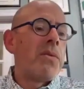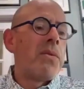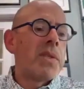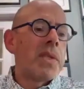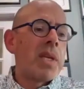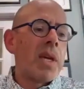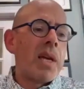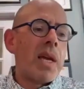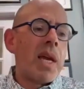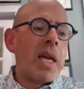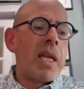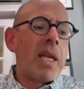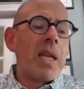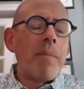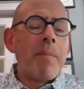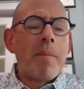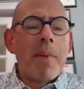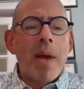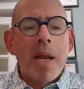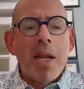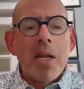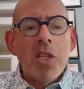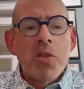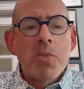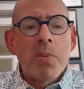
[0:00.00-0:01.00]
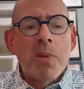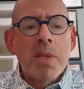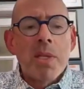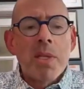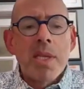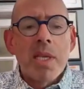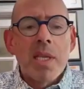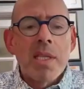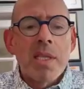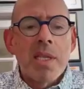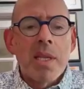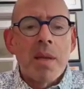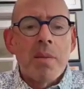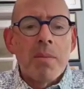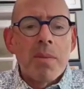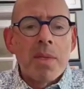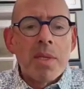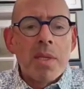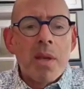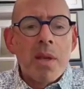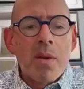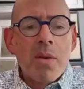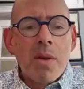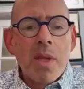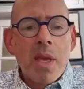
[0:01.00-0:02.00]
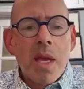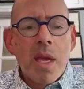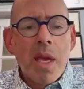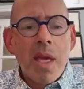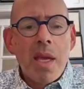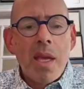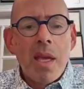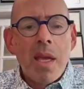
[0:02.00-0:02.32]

any management systems, okay,